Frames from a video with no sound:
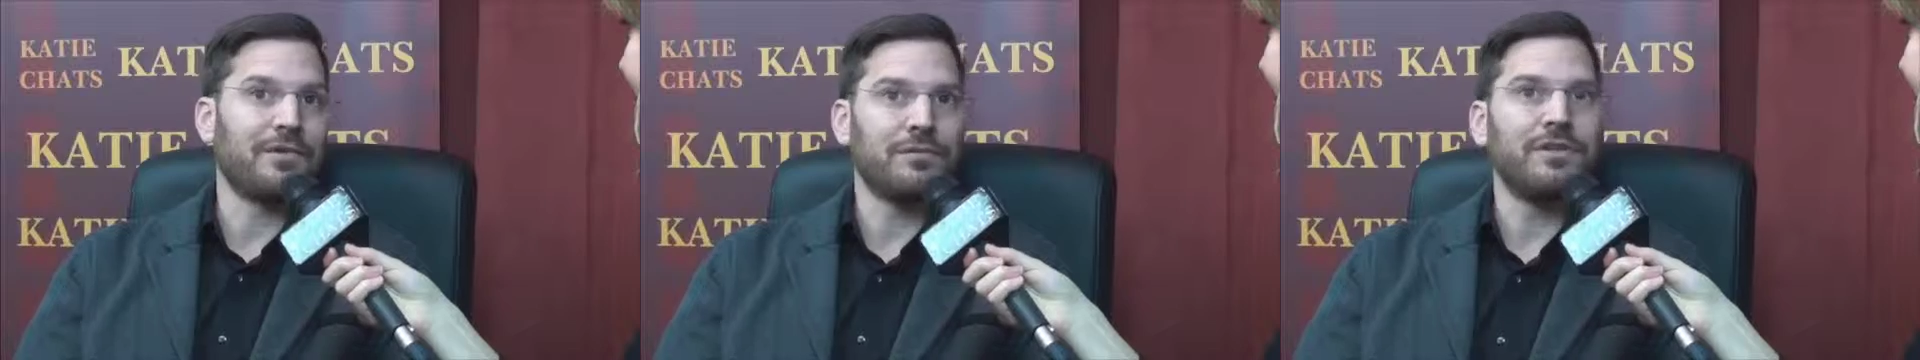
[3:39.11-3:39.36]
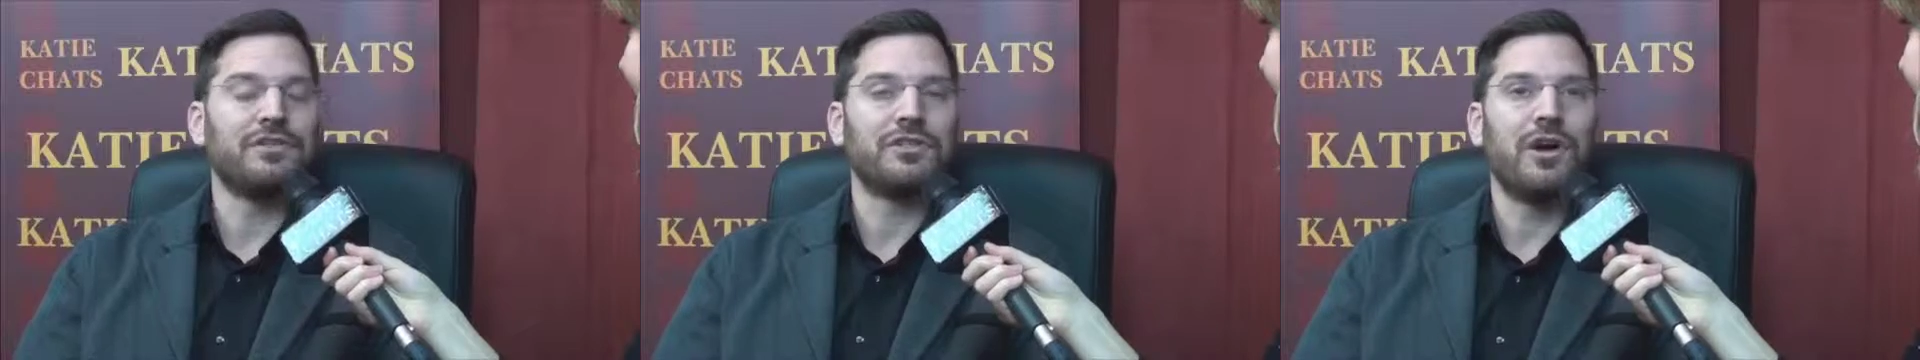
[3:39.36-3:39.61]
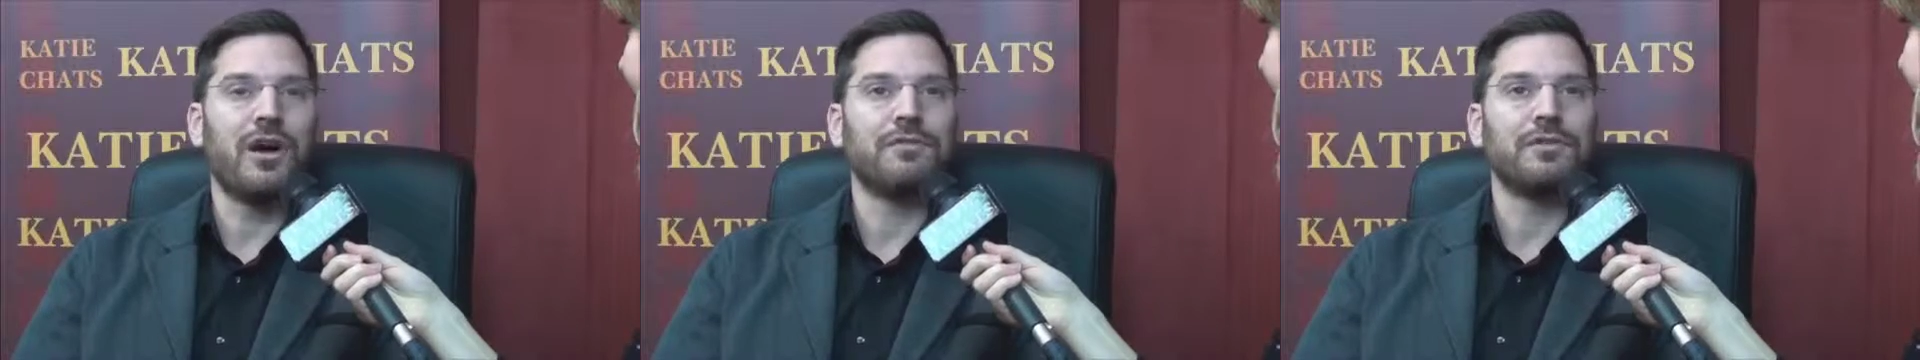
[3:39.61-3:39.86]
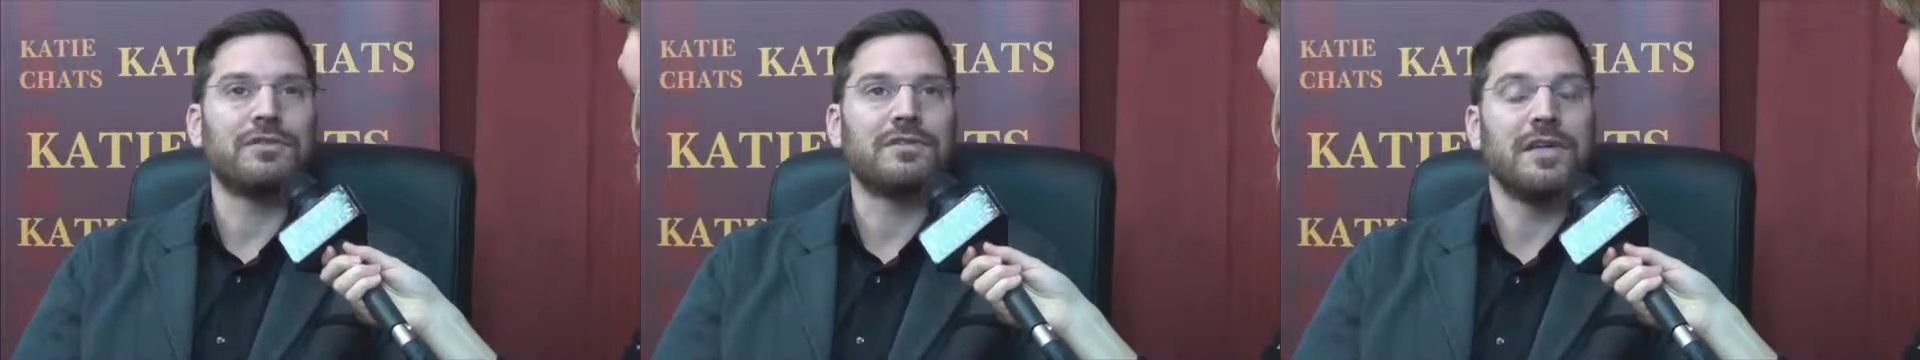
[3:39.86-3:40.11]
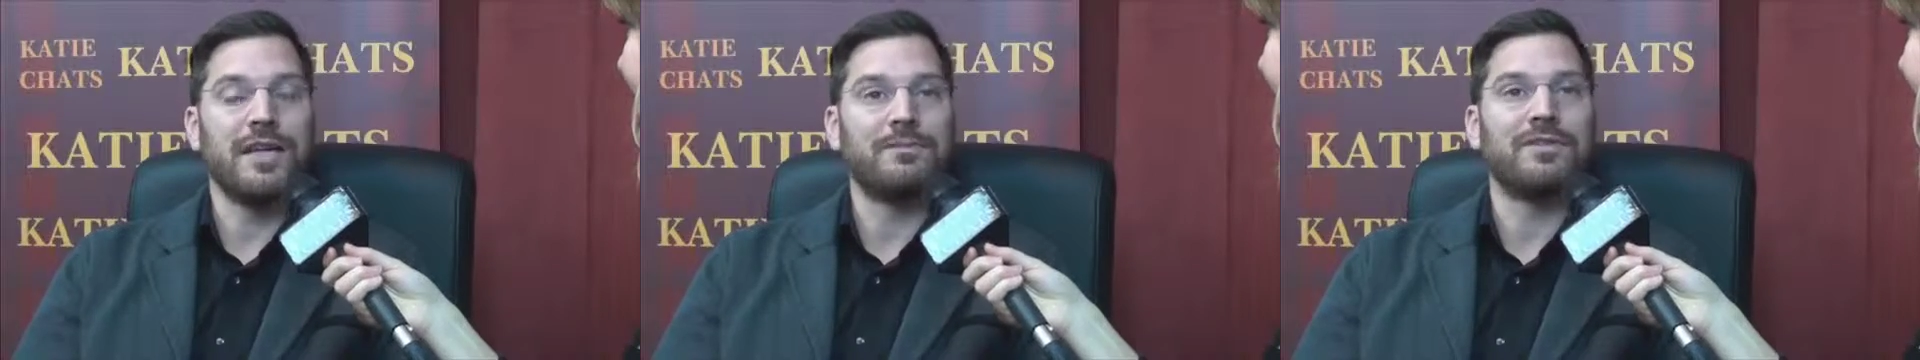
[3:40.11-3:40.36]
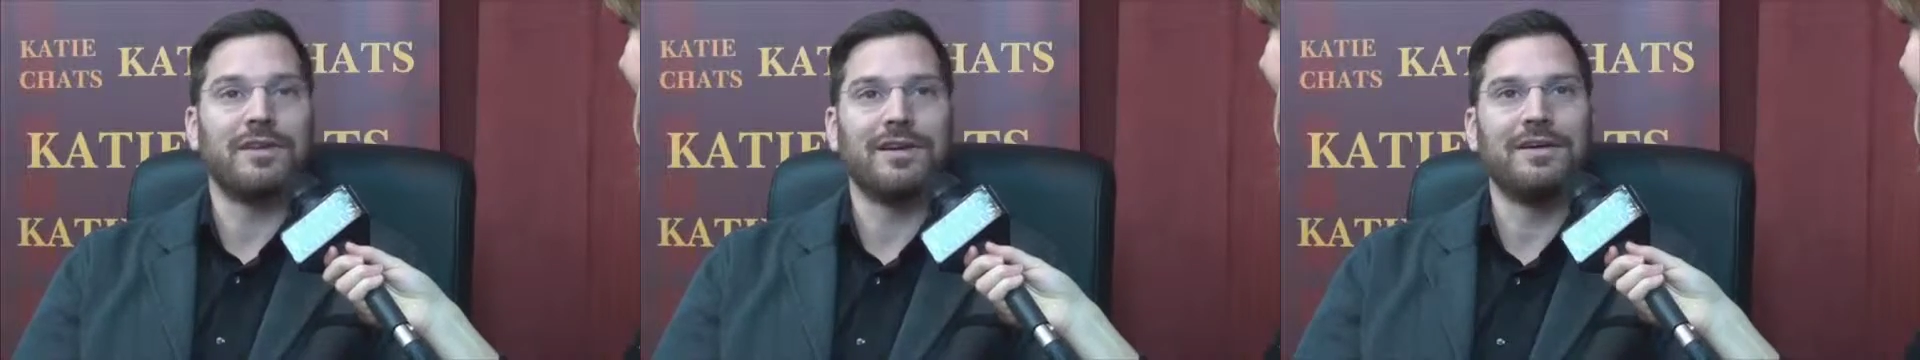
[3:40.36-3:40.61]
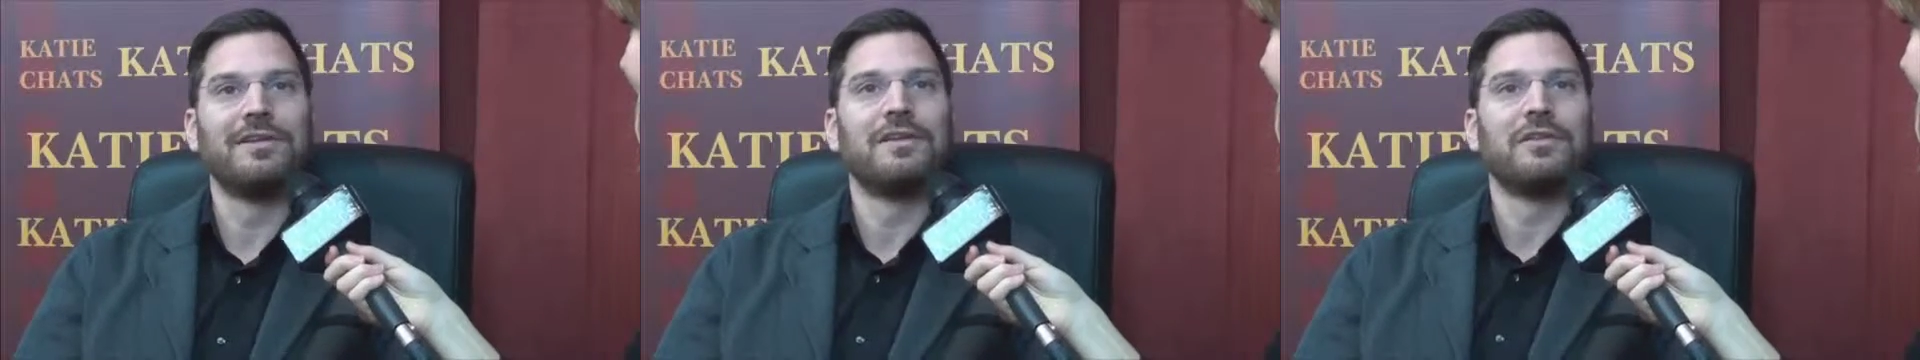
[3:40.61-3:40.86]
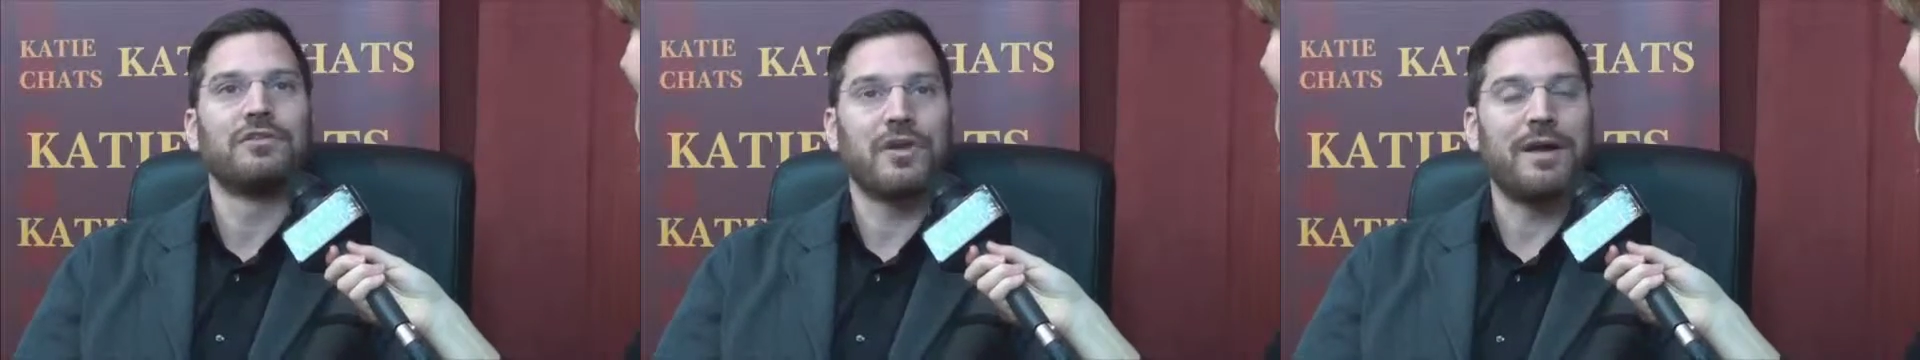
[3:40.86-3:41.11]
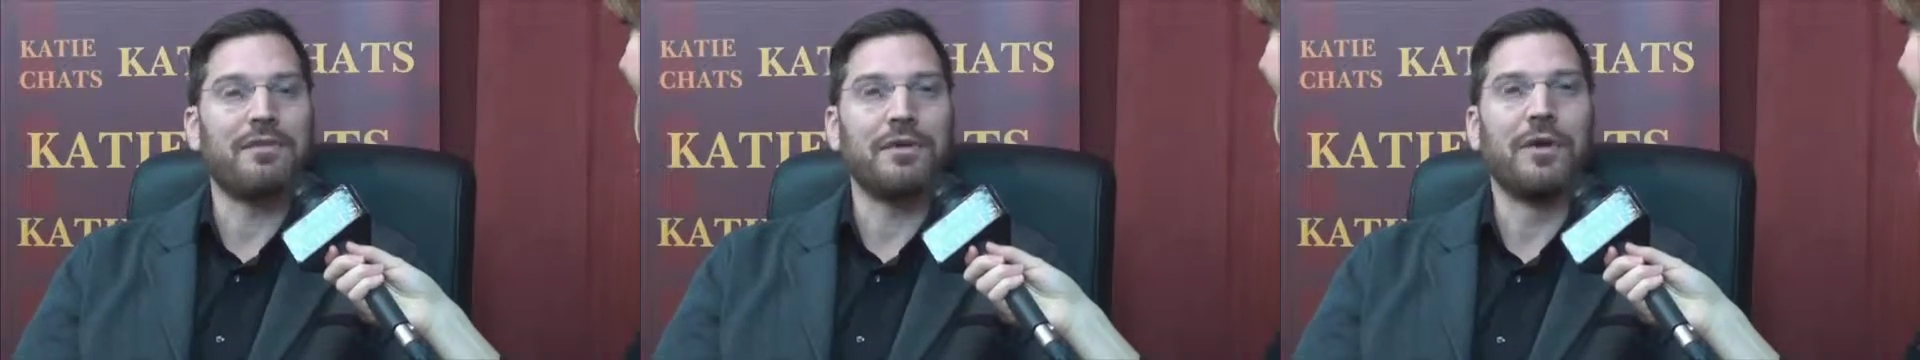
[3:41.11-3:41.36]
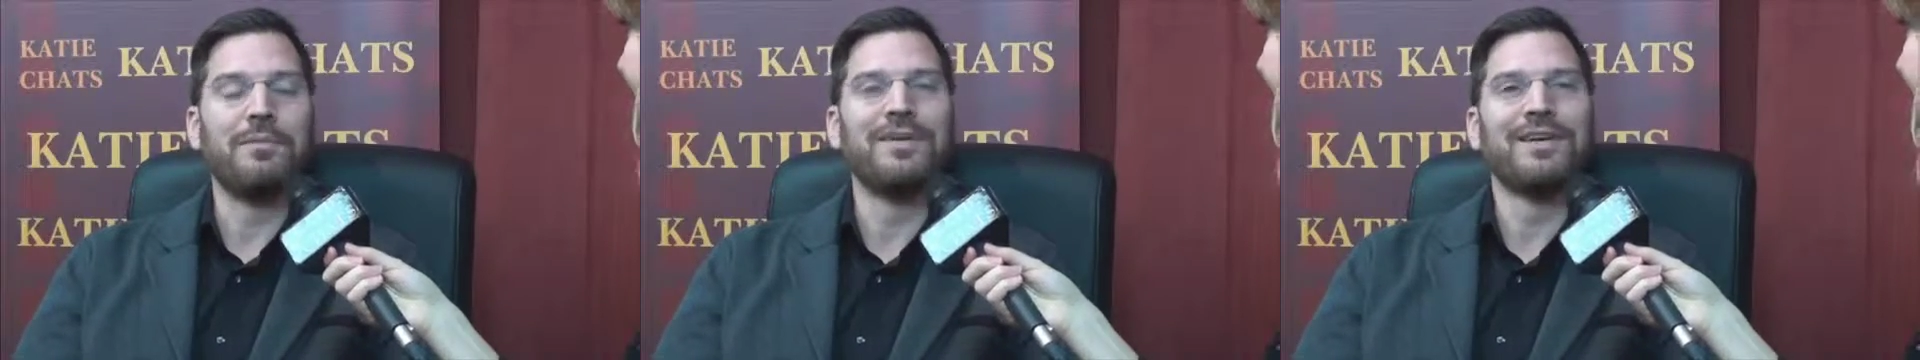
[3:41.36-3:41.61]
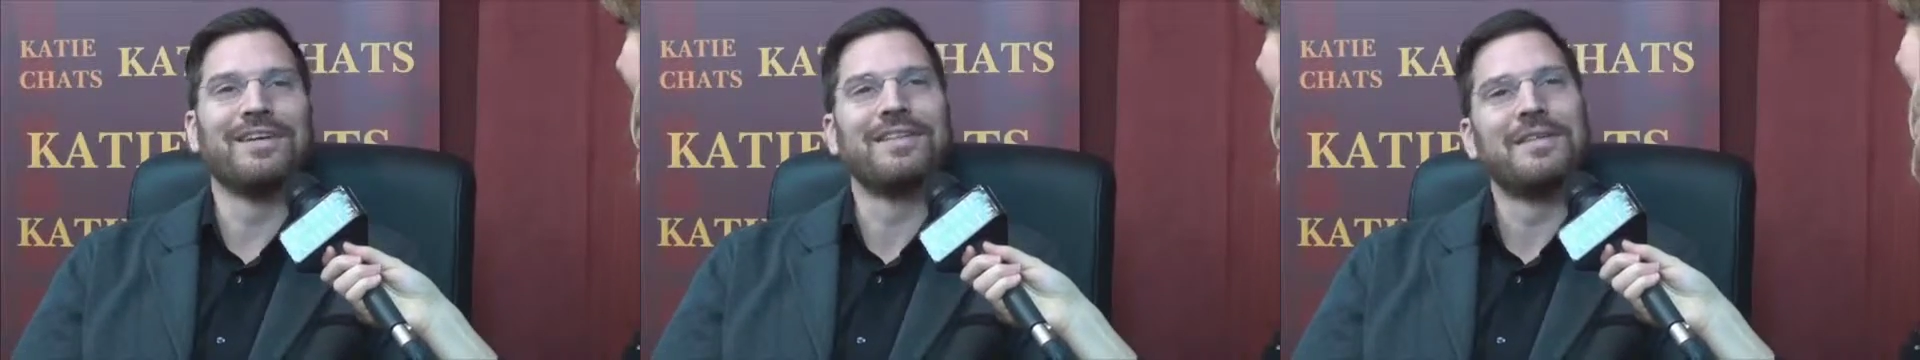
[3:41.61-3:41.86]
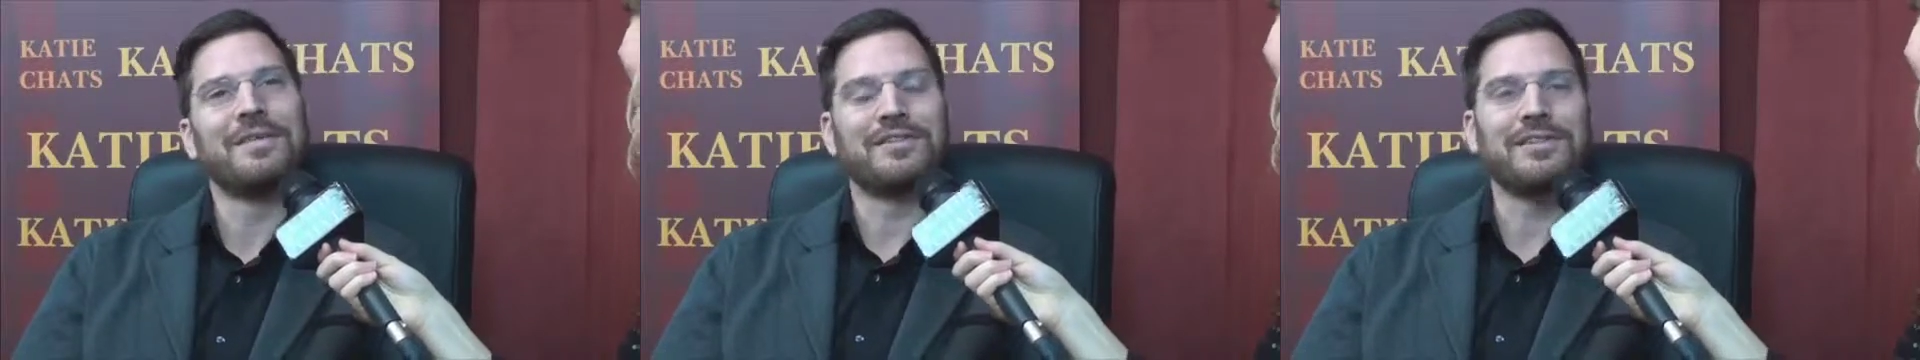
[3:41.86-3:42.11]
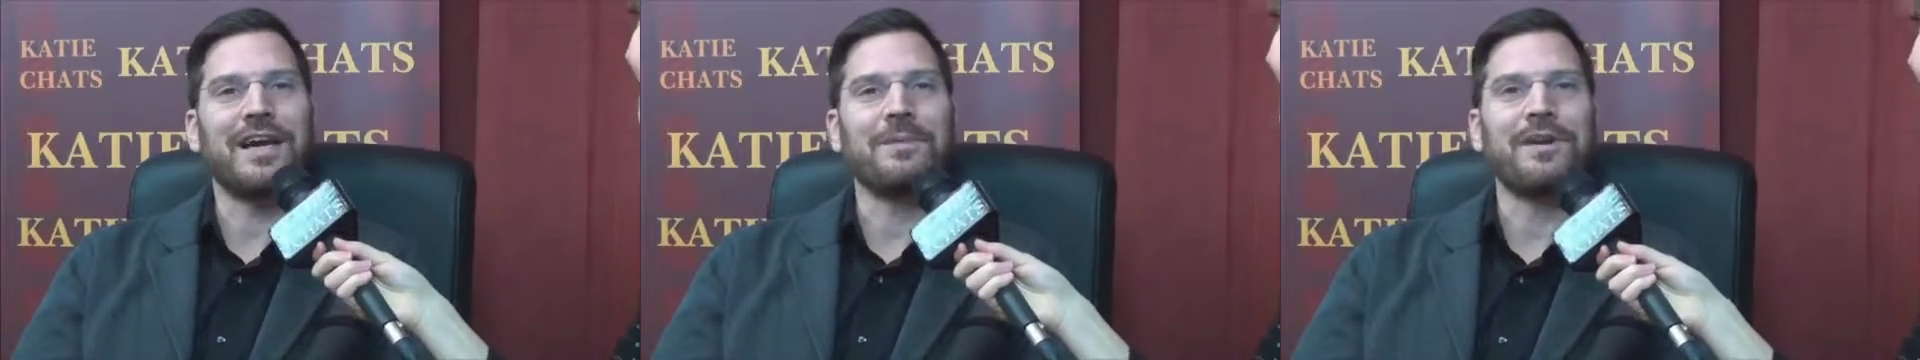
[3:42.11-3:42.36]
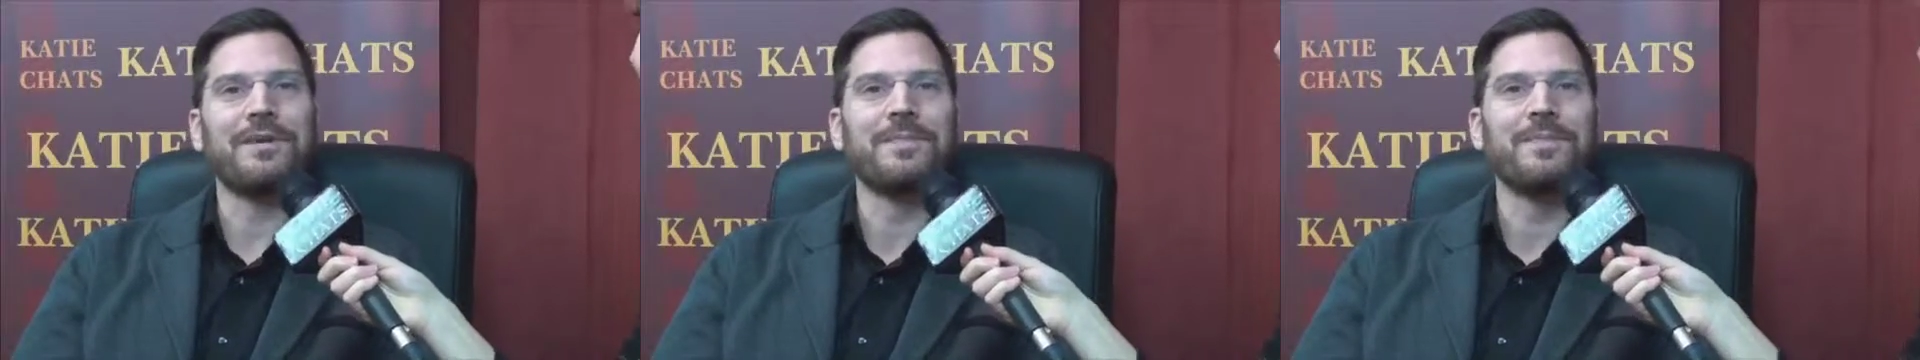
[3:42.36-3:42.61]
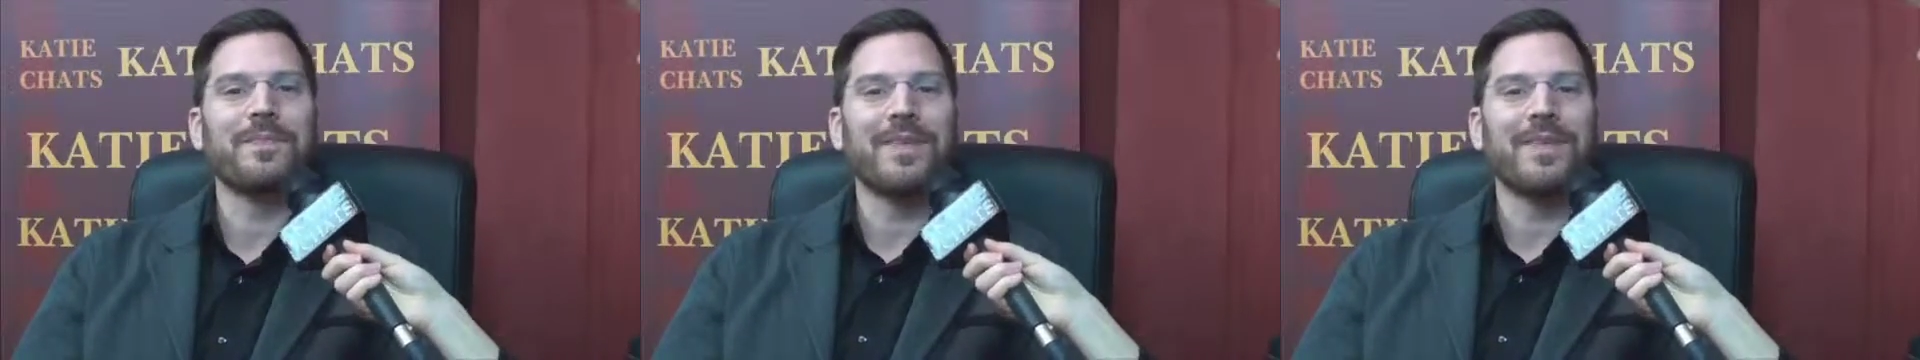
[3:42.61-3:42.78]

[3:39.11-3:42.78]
really she offers him to drive her home, which is kind of weird.